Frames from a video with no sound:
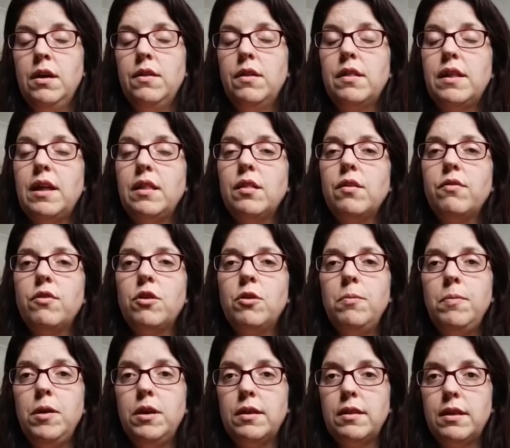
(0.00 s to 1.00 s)
The sense of
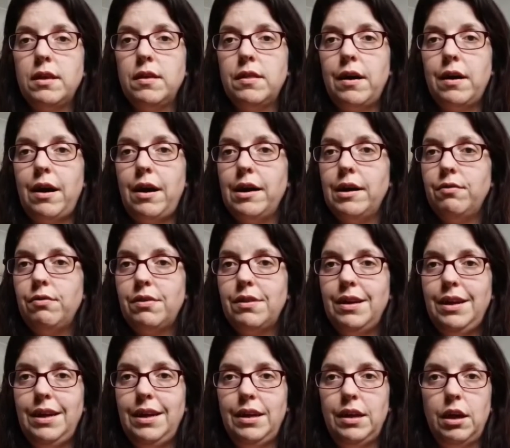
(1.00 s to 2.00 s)
community that I have
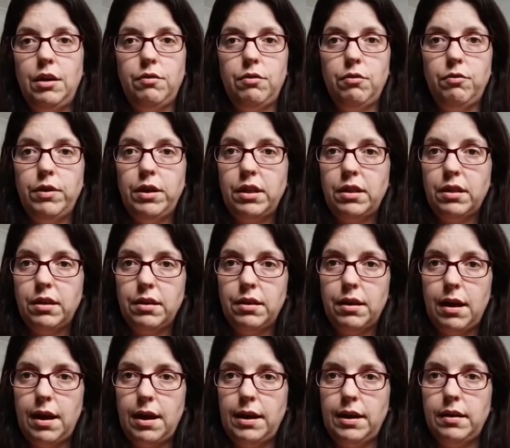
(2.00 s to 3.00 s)
seen over recent
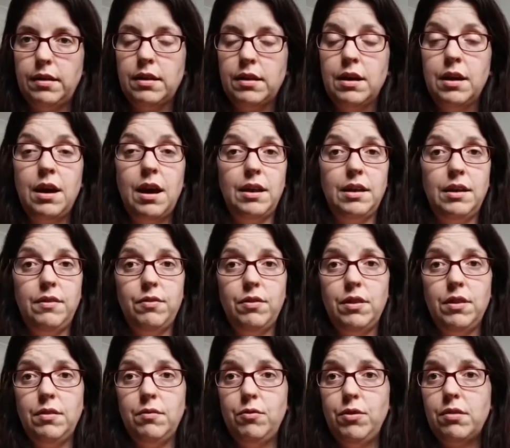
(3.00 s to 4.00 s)
days and
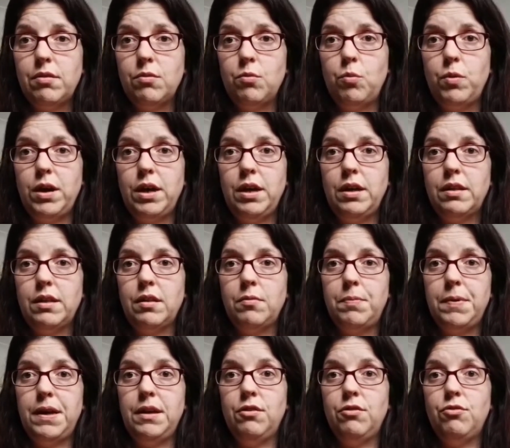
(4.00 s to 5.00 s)
even recent weeks has
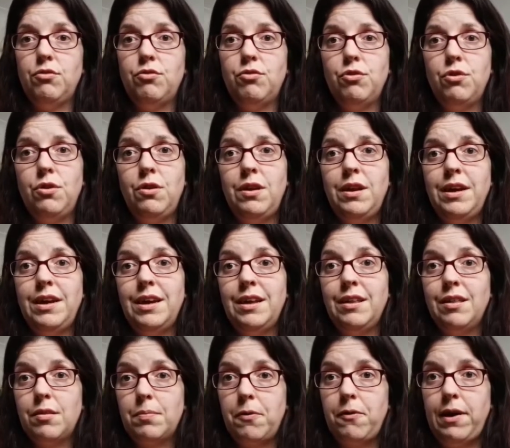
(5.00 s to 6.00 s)
been truly
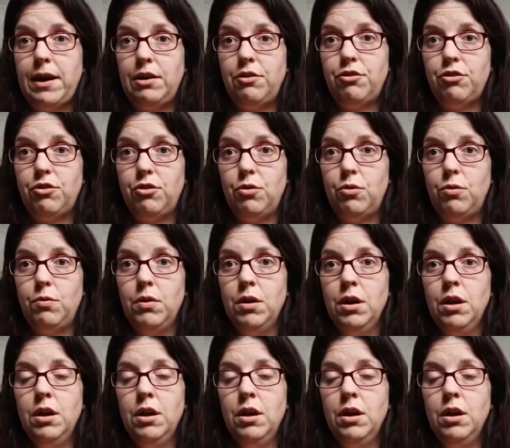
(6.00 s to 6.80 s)
inspirational.